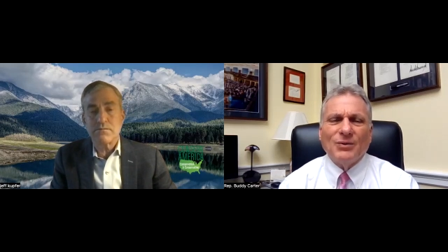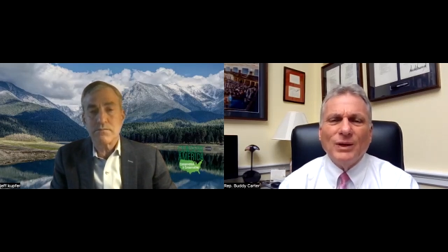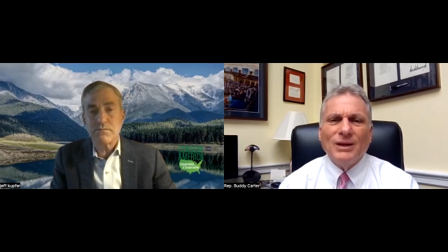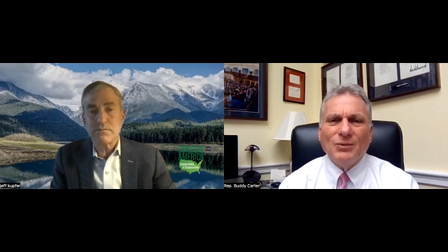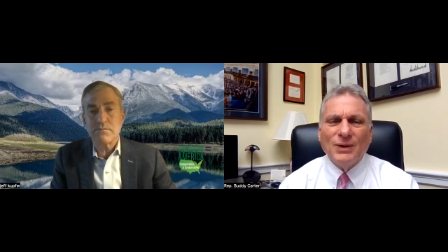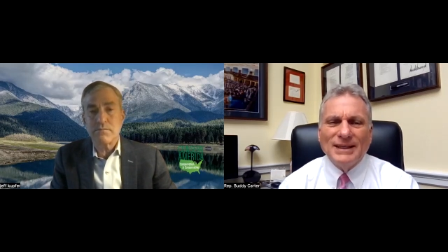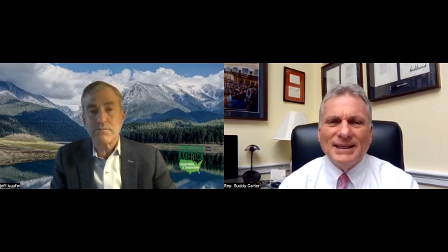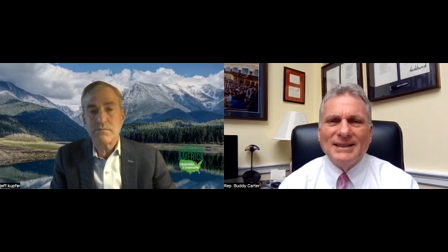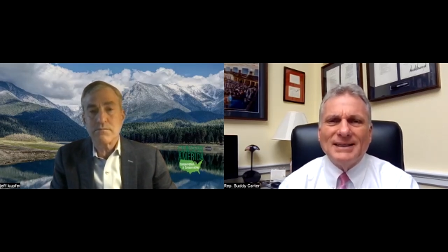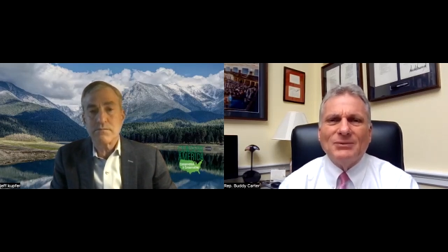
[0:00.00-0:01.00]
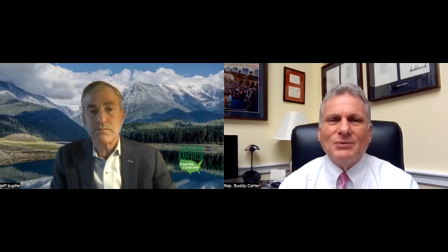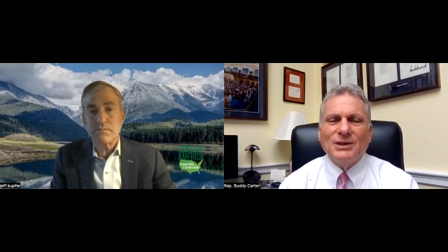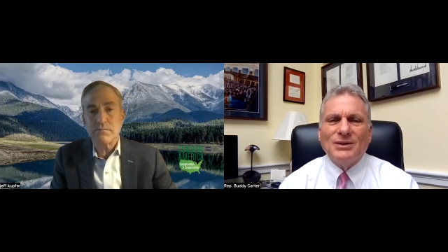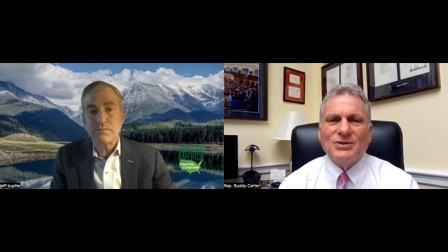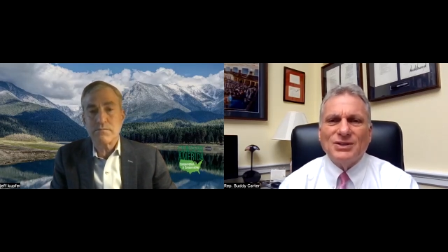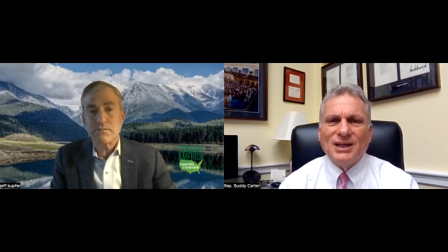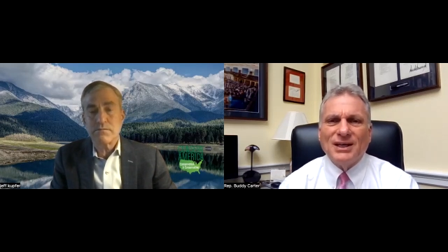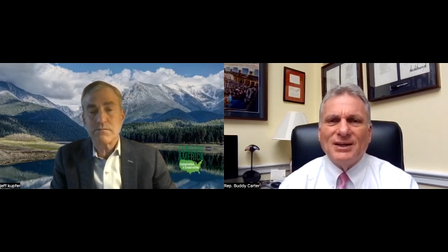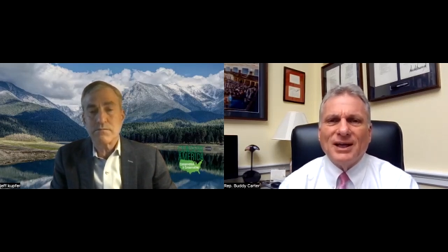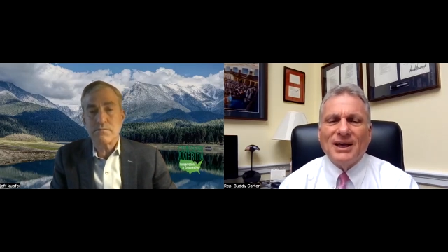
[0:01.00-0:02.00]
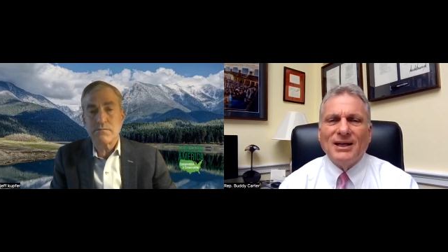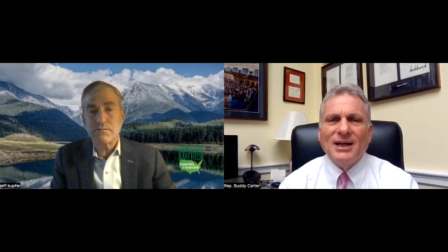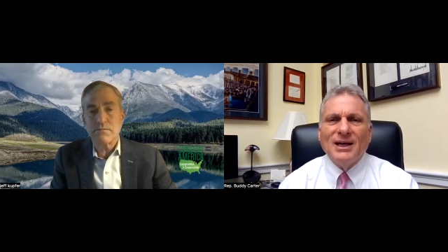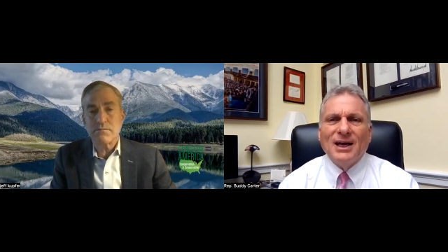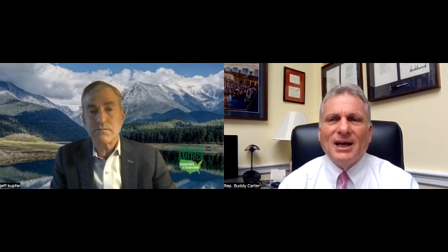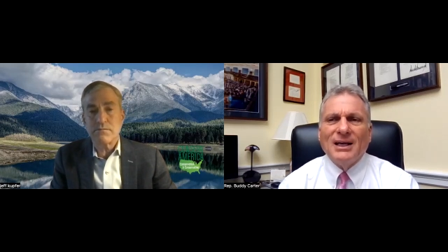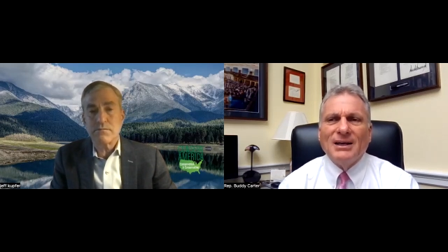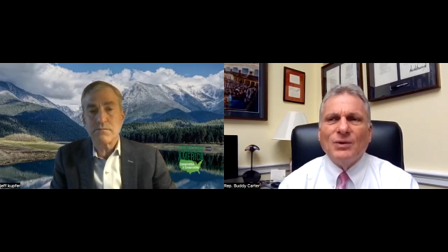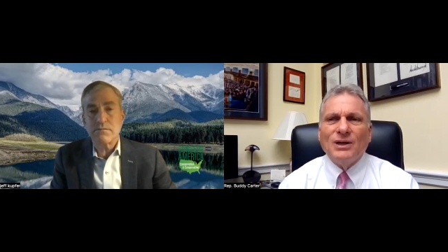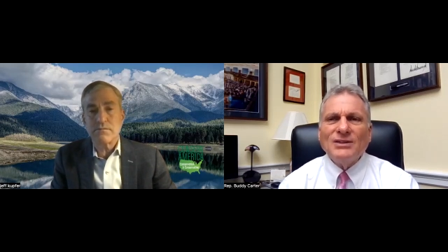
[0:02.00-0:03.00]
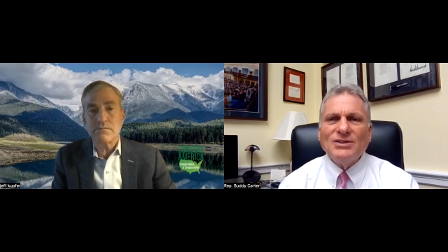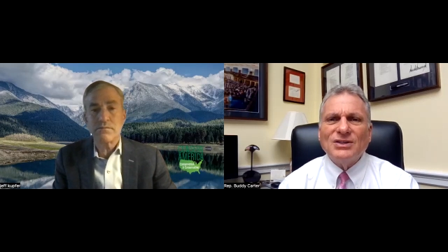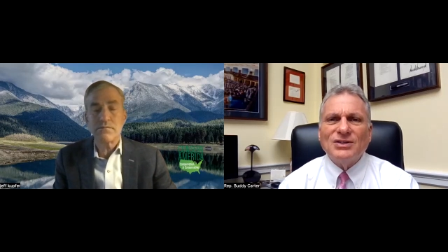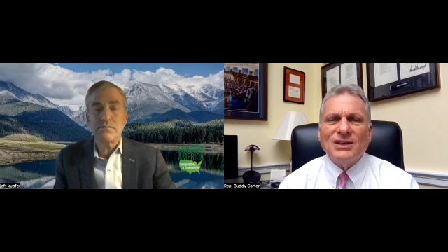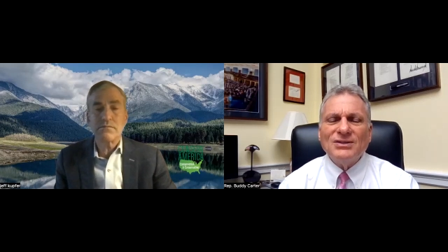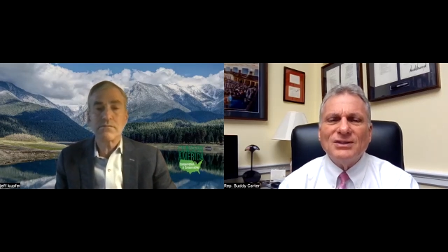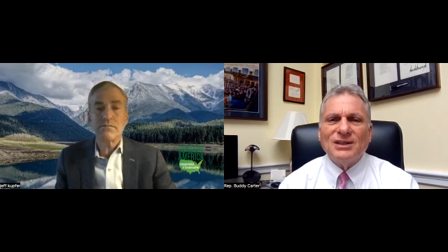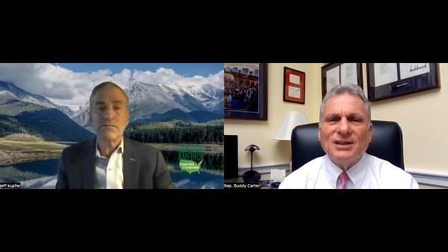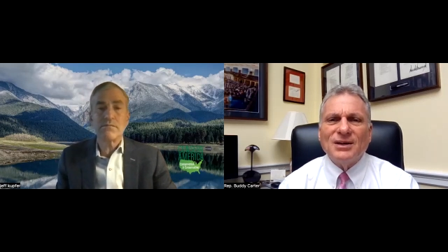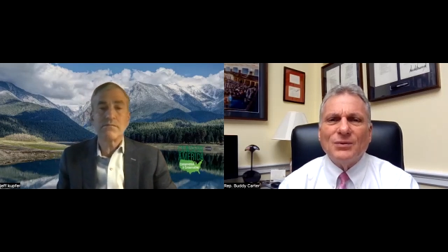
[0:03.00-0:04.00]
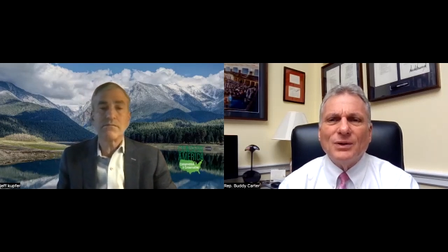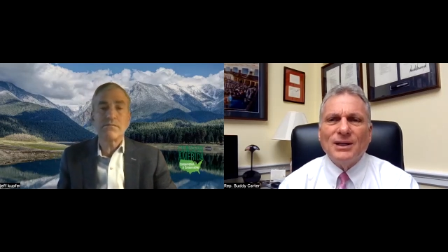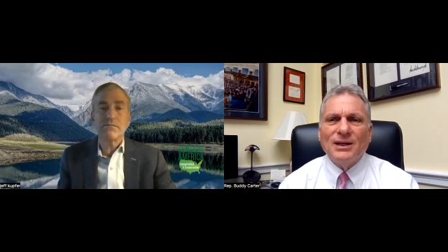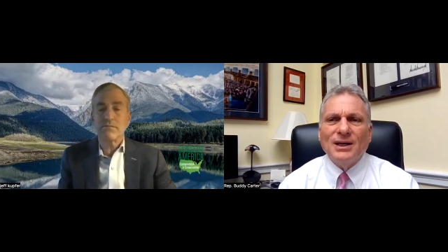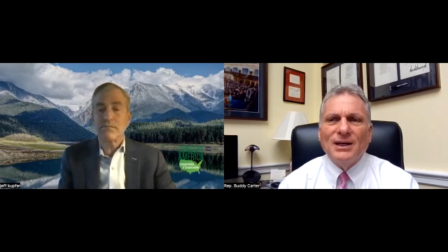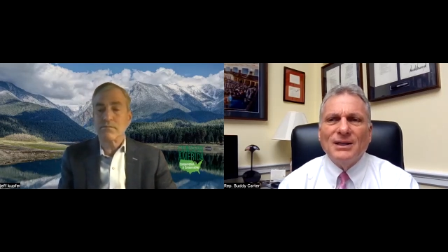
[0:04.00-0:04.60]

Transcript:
Speaker 1: We we get it and we understand that, and we're not suggesting that we